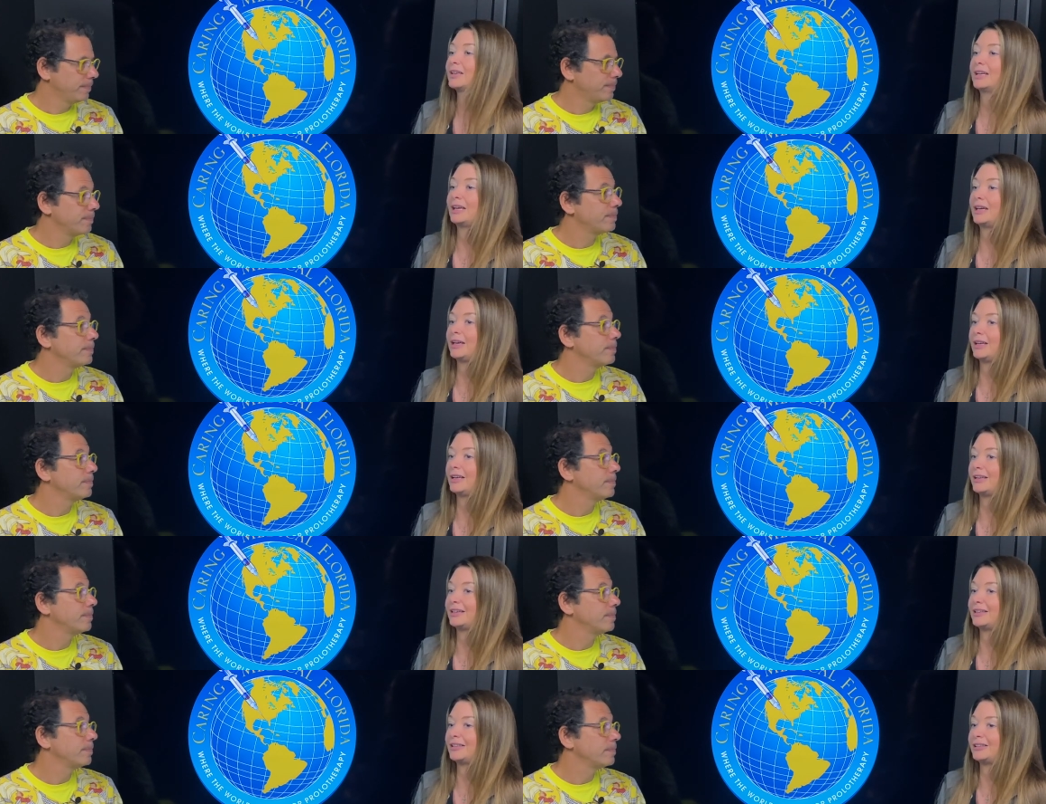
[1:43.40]

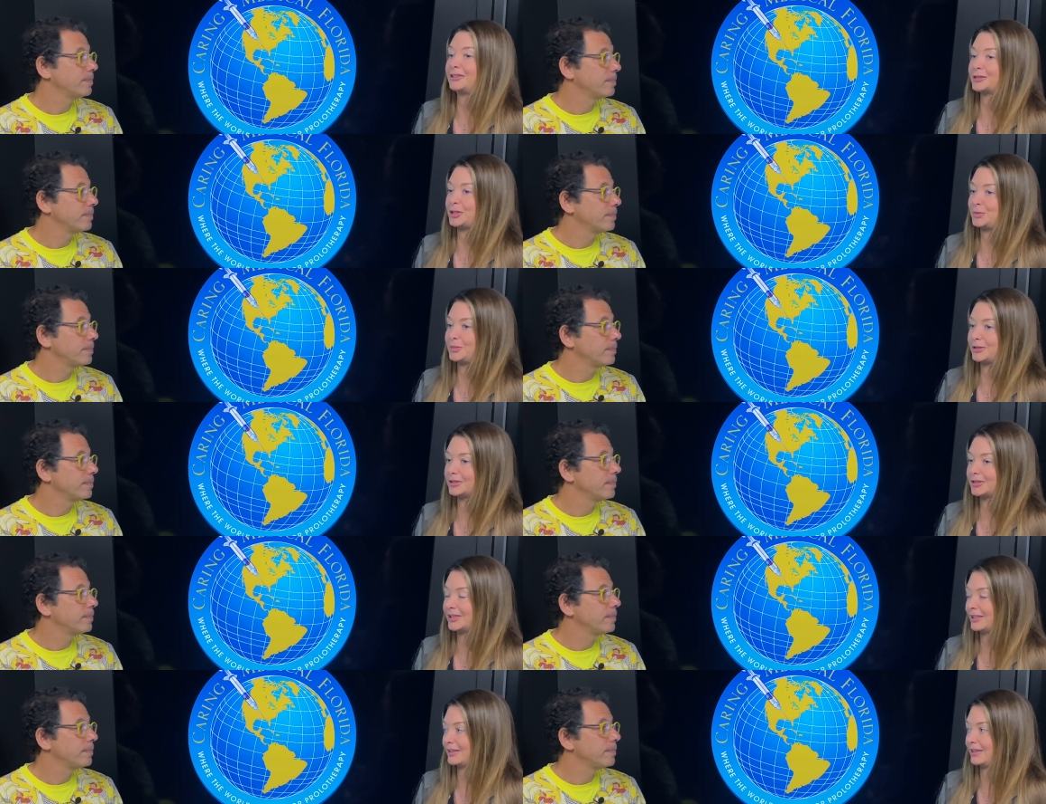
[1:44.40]
Speaker 1: And in
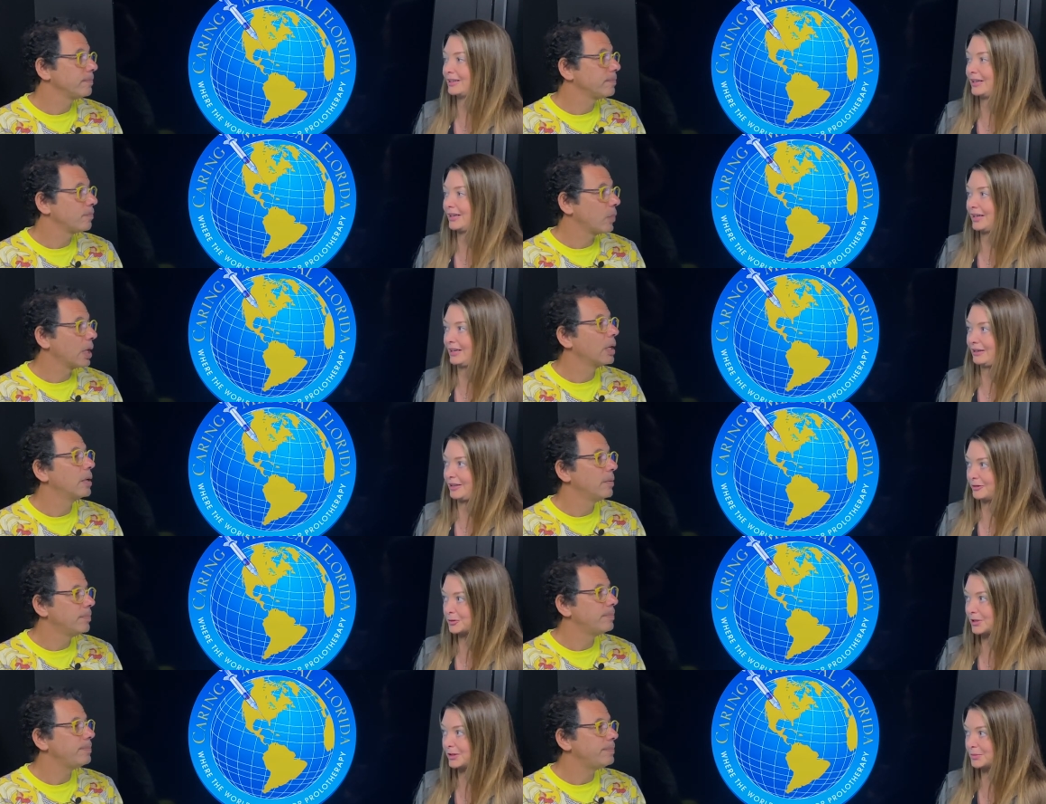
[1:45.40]
October, I had
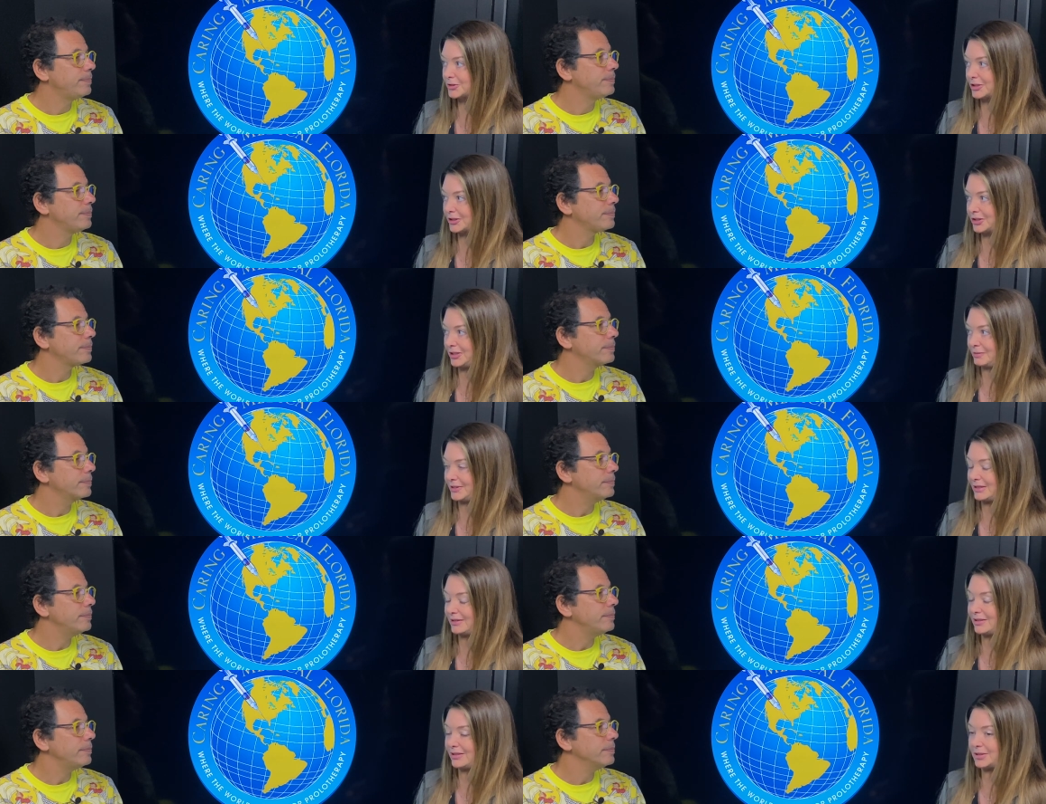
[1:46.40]
another bowel obstruction,
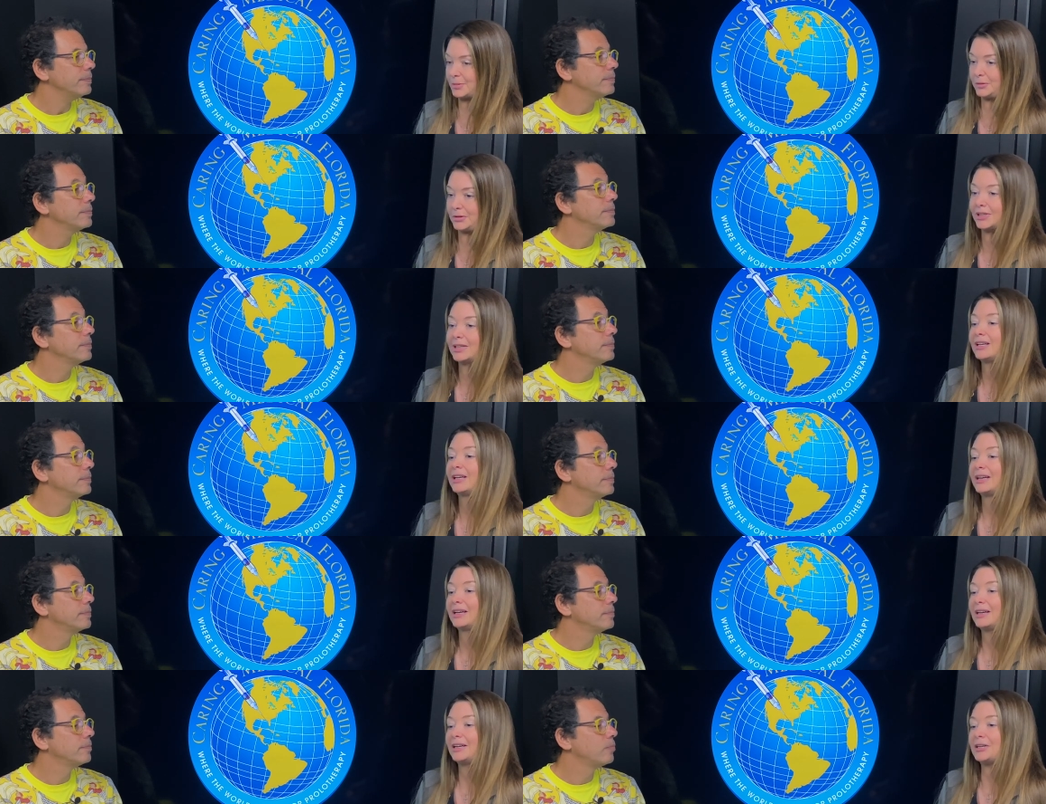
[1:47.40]
was in the hospital.
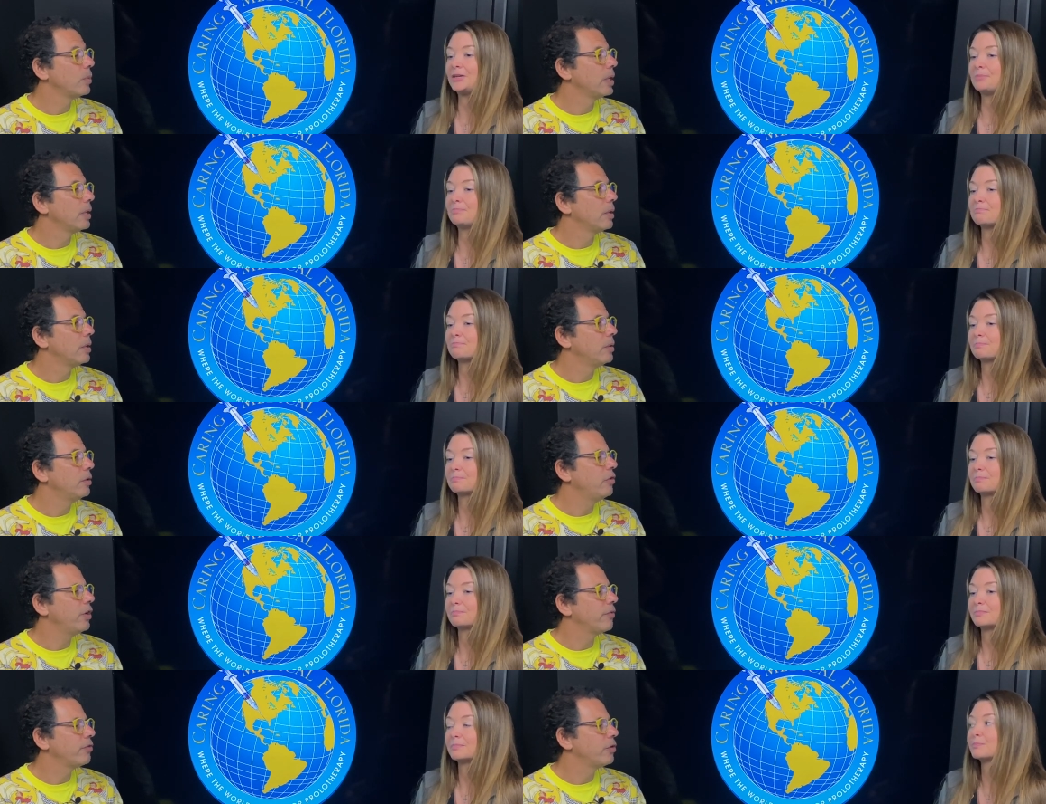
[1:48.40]
Um,
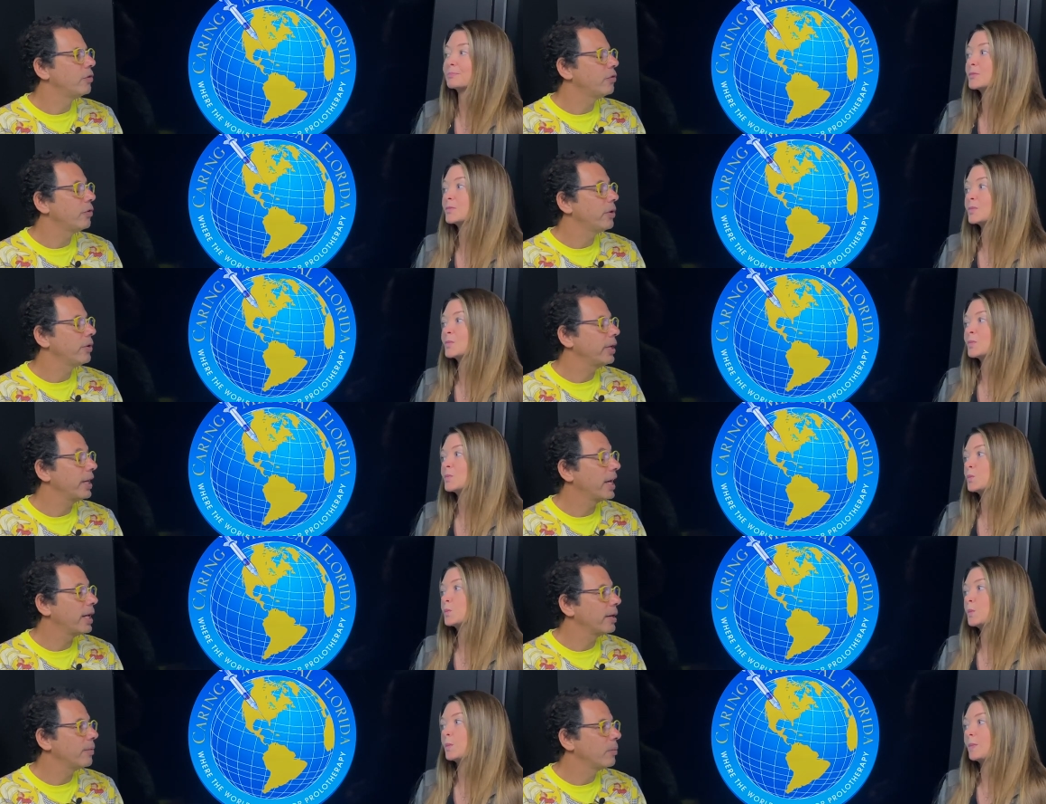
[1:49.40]
Speaker 2: did you have surgery or they
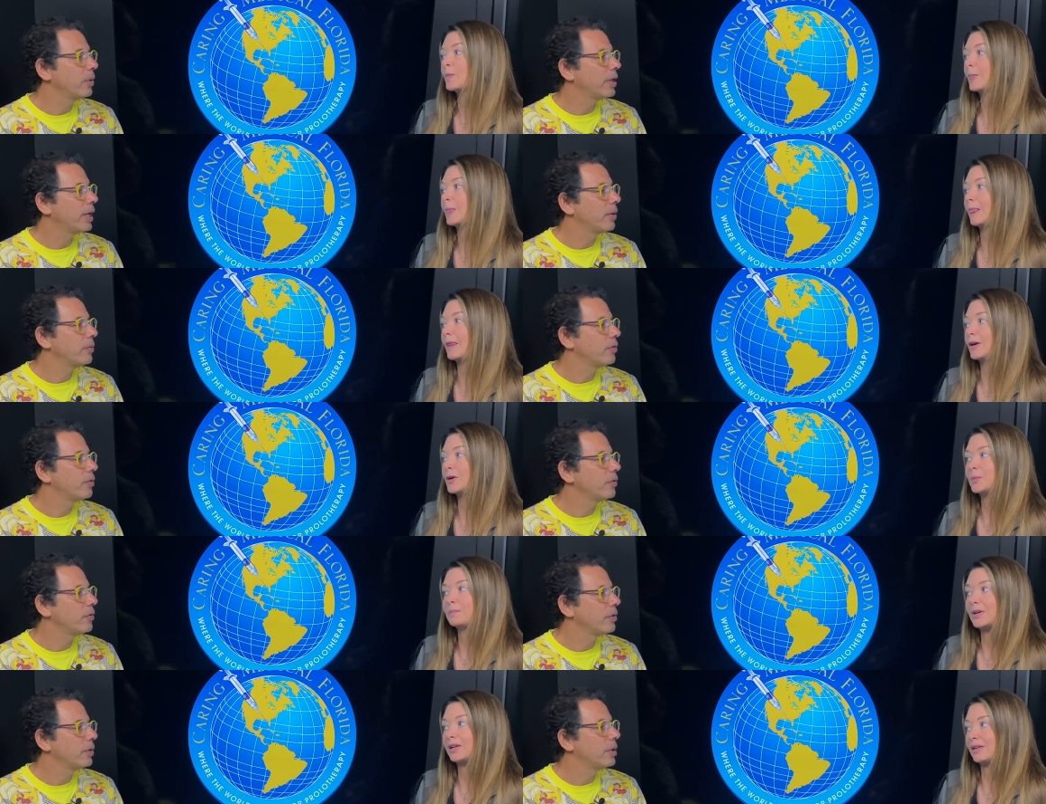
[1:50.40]
got it without no,
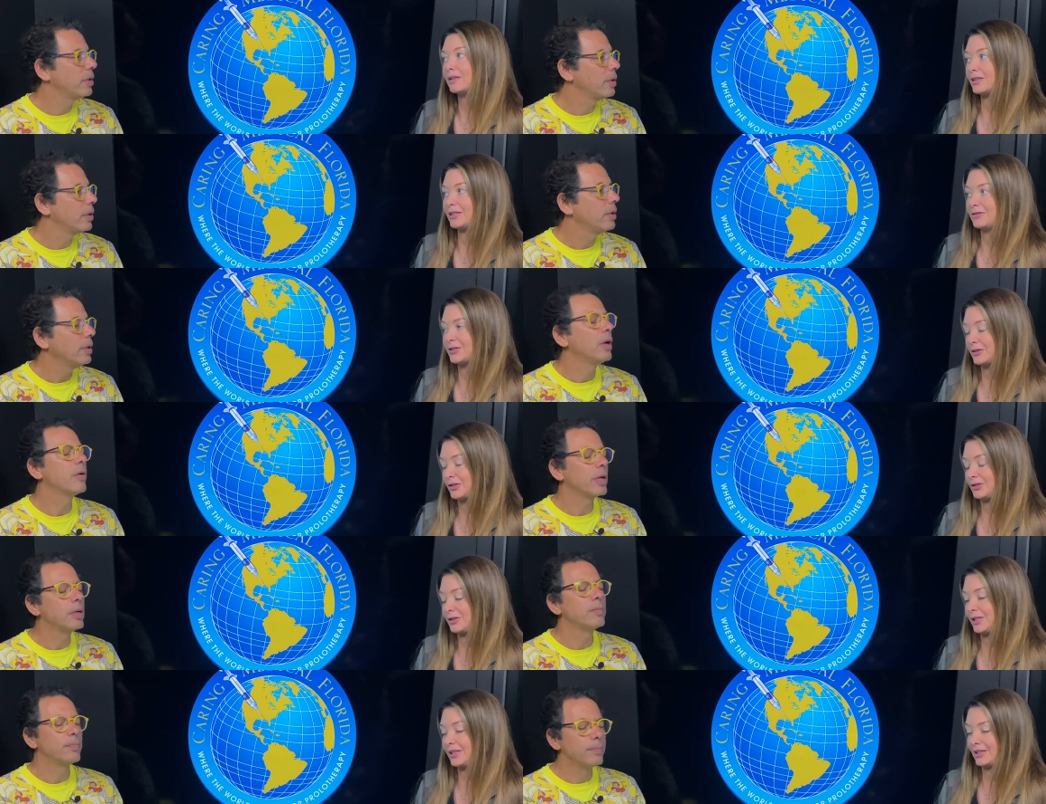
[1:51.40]
surgery?
Speaker 1: I did not have
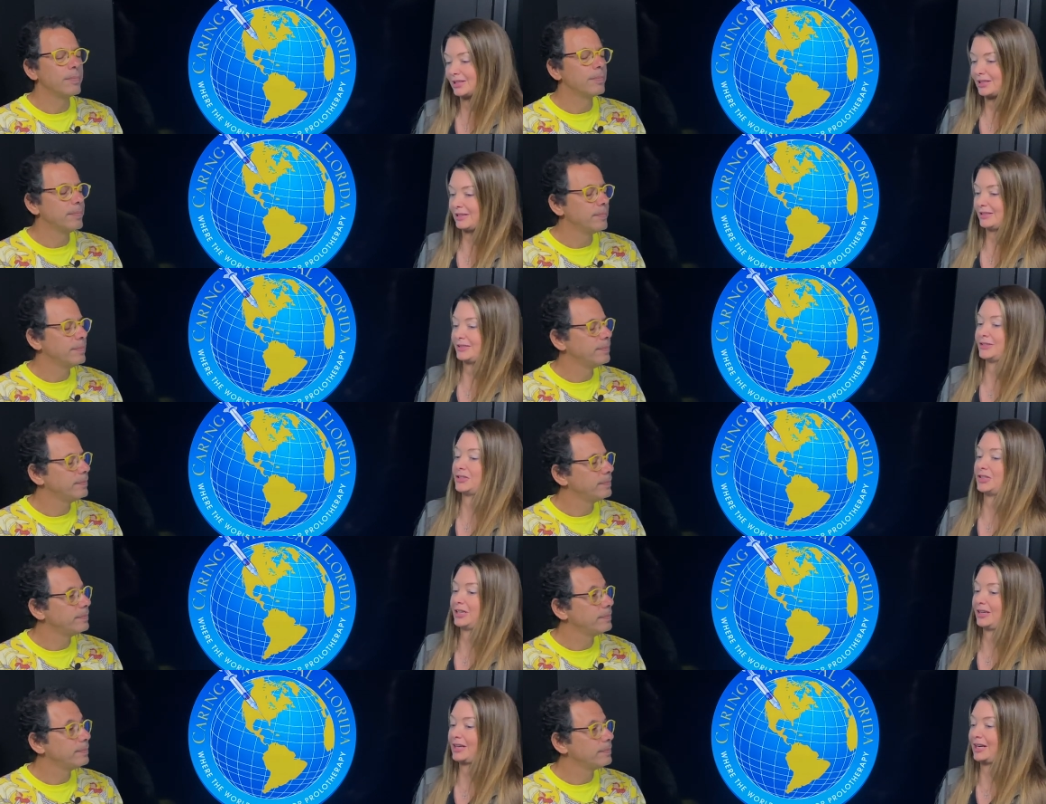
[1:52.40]
surgery. Okay. I just
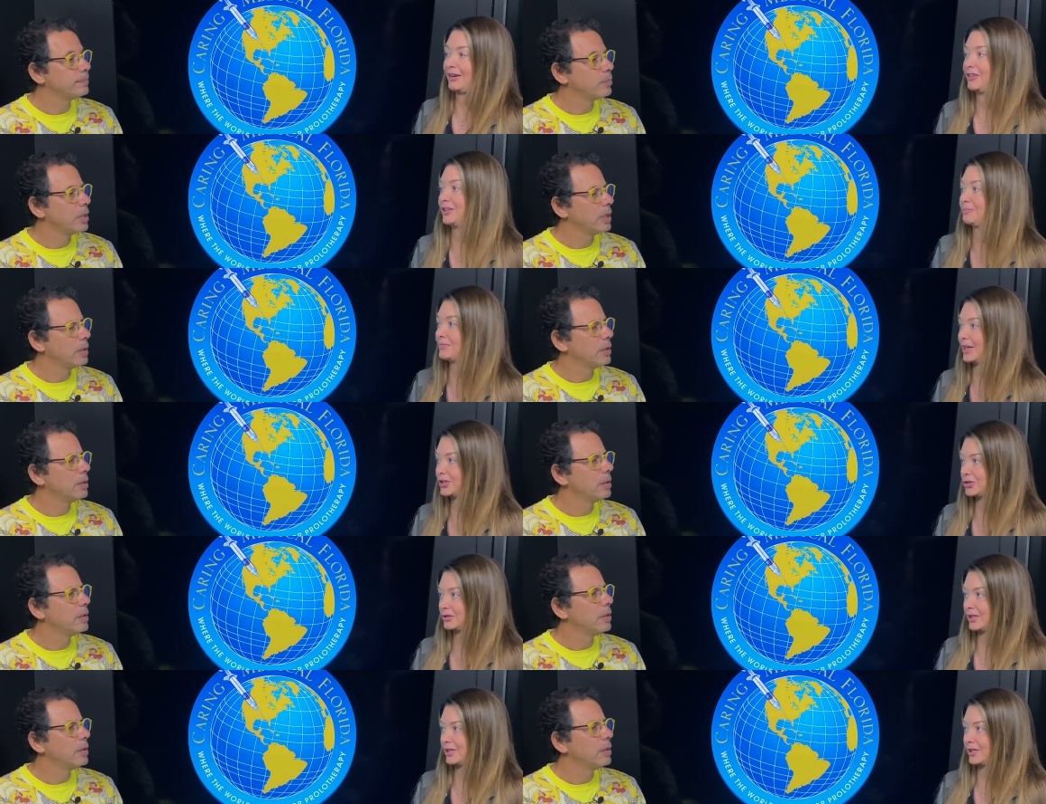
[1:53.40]
started having major